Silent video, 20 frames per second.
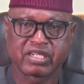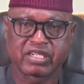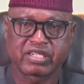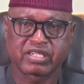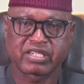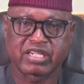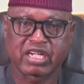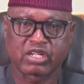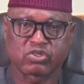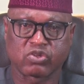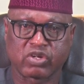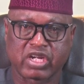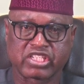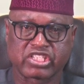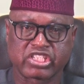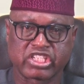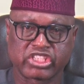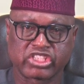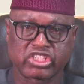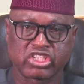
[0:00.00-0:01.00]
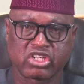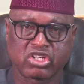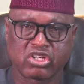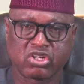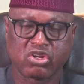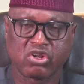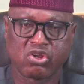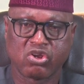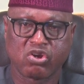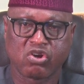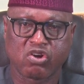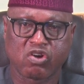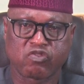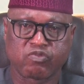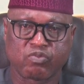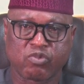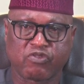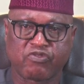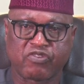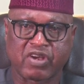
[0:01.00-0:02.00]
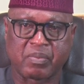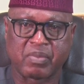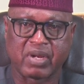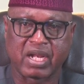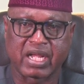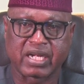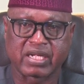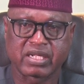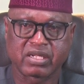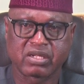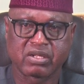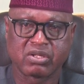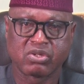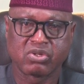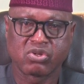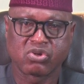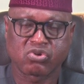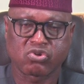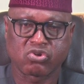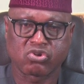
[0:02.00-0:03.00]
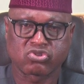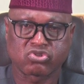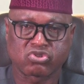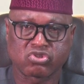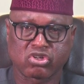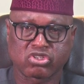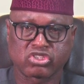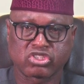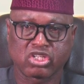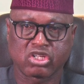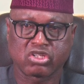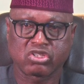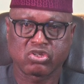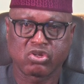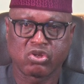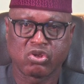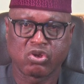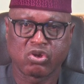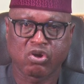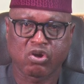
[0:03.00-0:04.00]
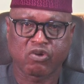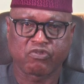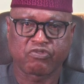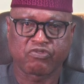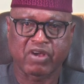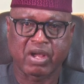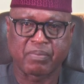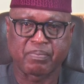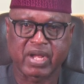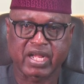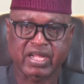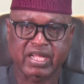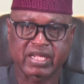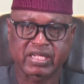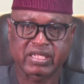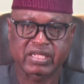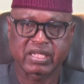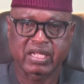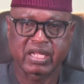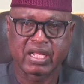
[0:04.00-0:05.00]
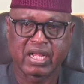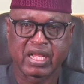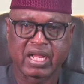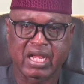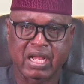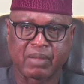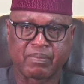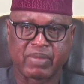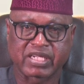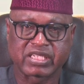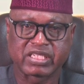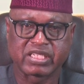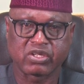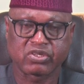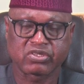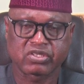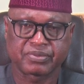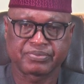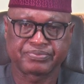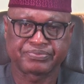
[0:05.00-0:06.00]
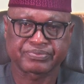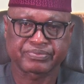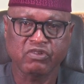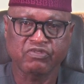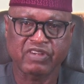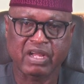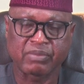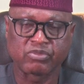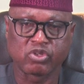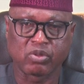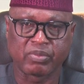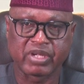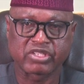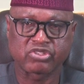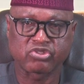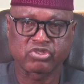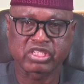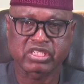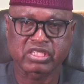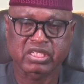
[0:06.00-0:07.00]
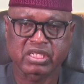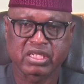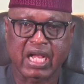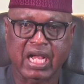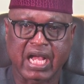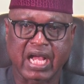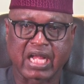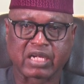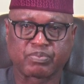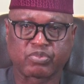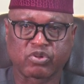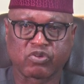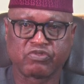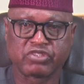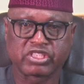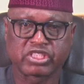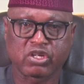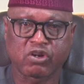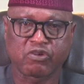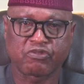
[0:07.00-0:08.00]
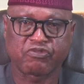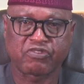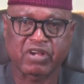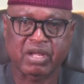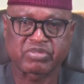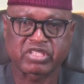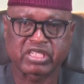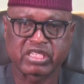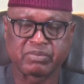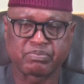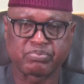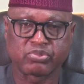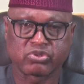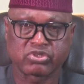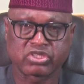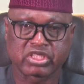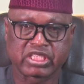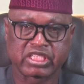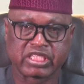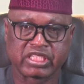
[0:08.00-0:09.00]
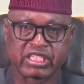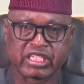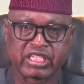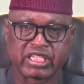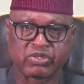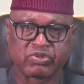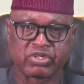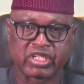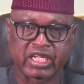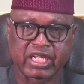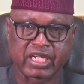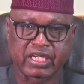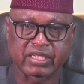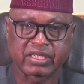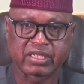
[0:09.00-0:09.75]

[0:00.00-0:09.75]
tractorization of more farmland, construction of farm markets, abattoirs, farm dormitories, and provision of farms input in the new year.